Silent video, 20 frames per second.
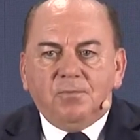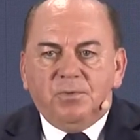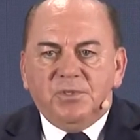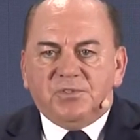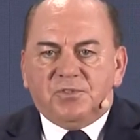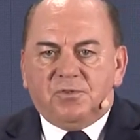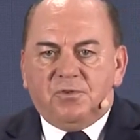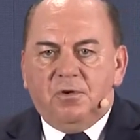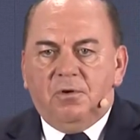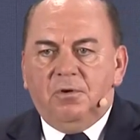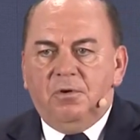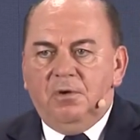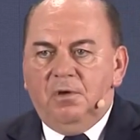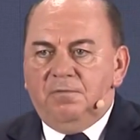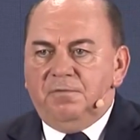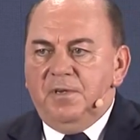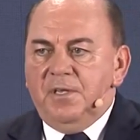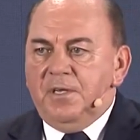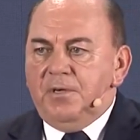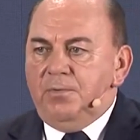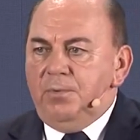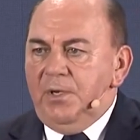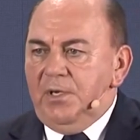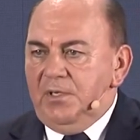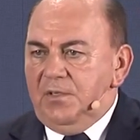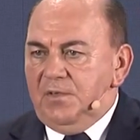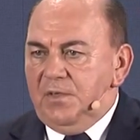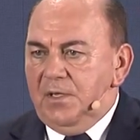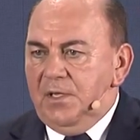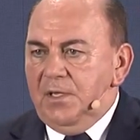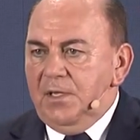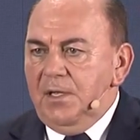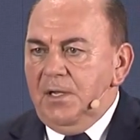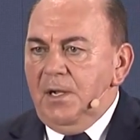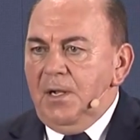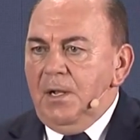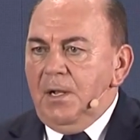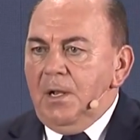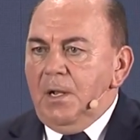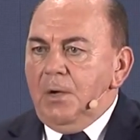withdrawal of liquidity
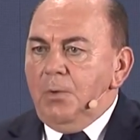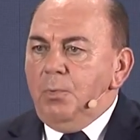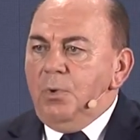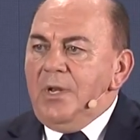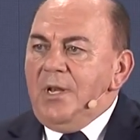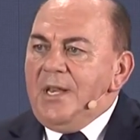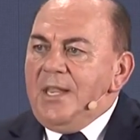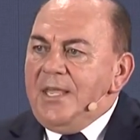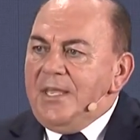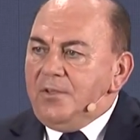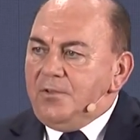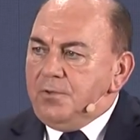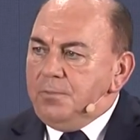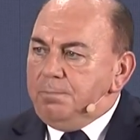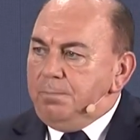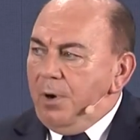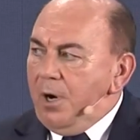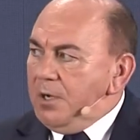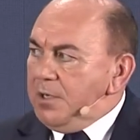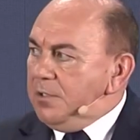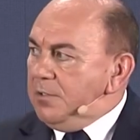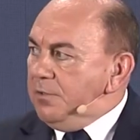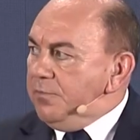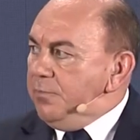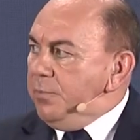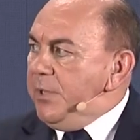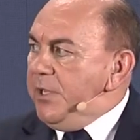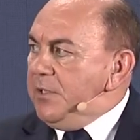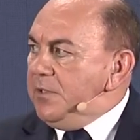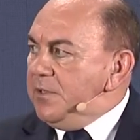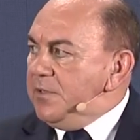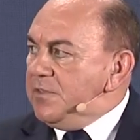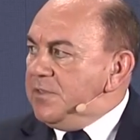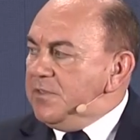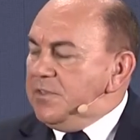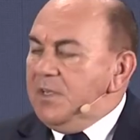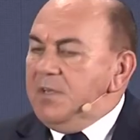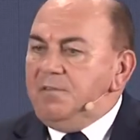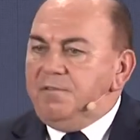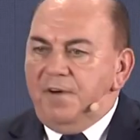will lead to pocket of weaknesses
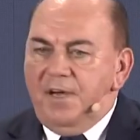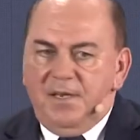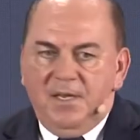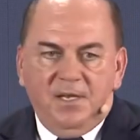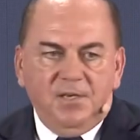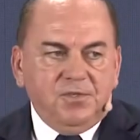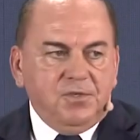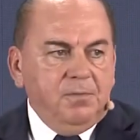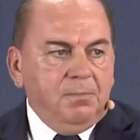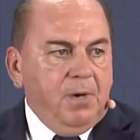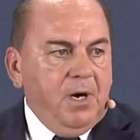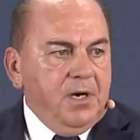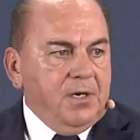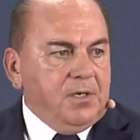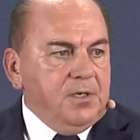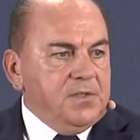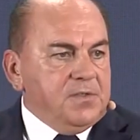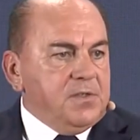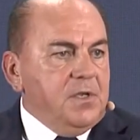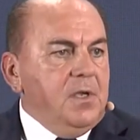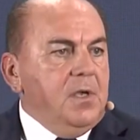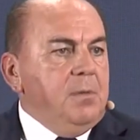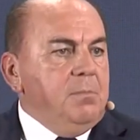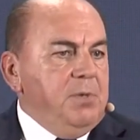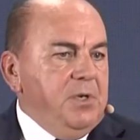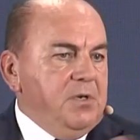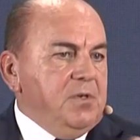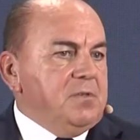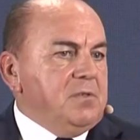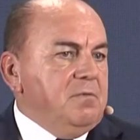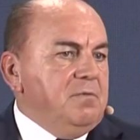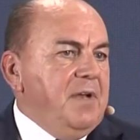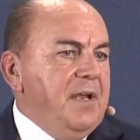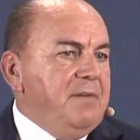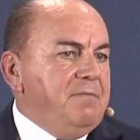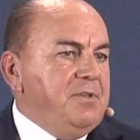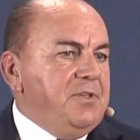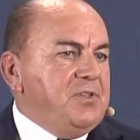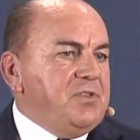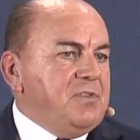in financial markets because of
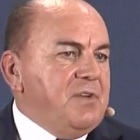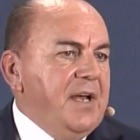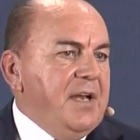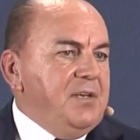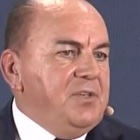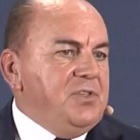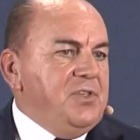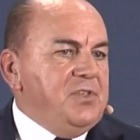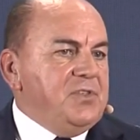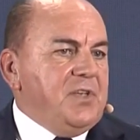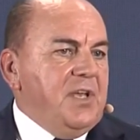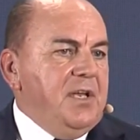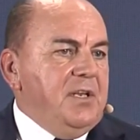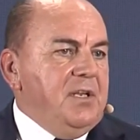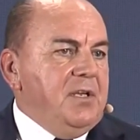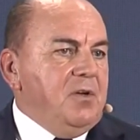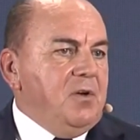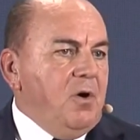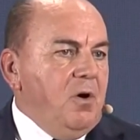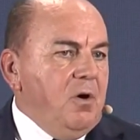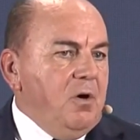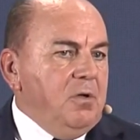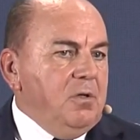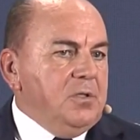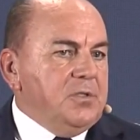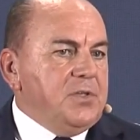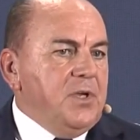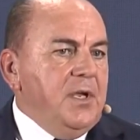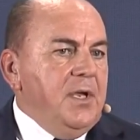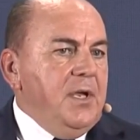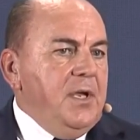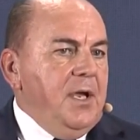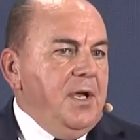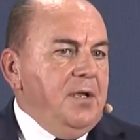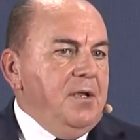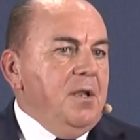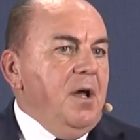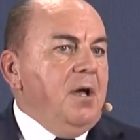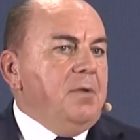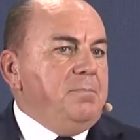leverage strategies getting called
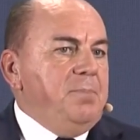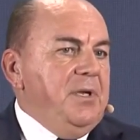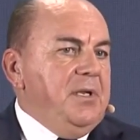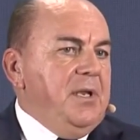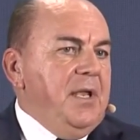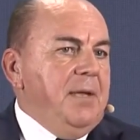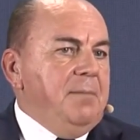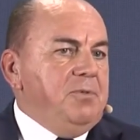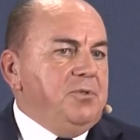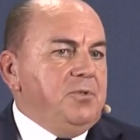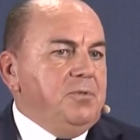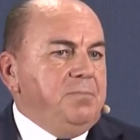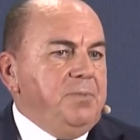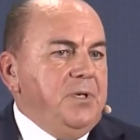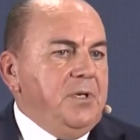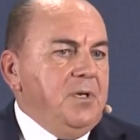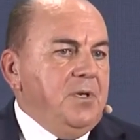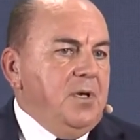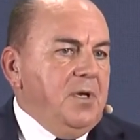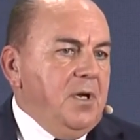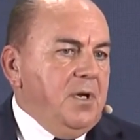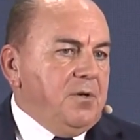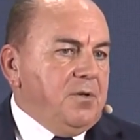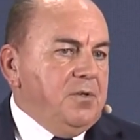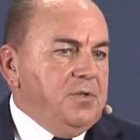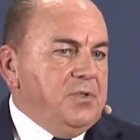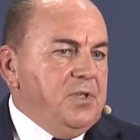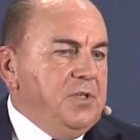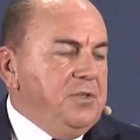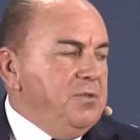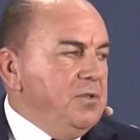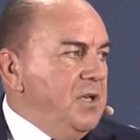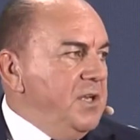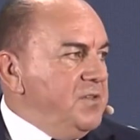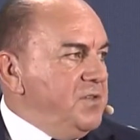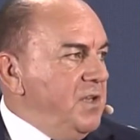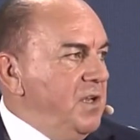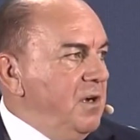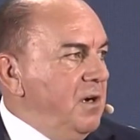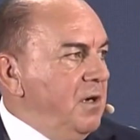and not being able to be continued as
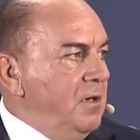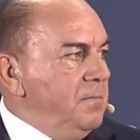they are.